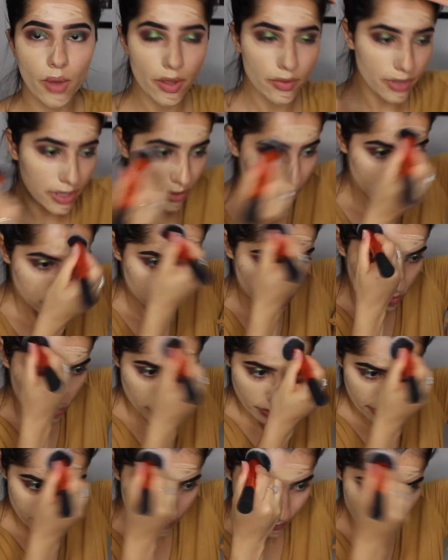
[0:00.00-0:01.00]
Wow, that looks too
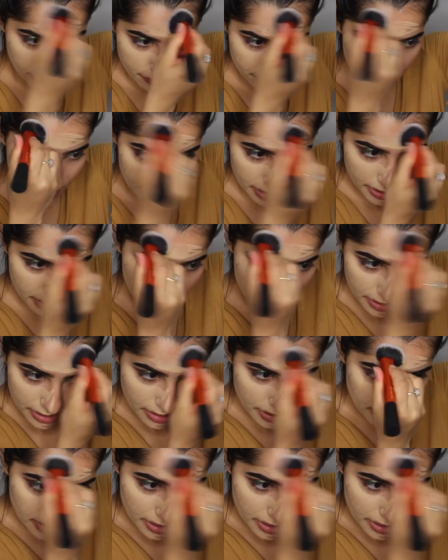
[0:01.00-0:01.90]
light for me.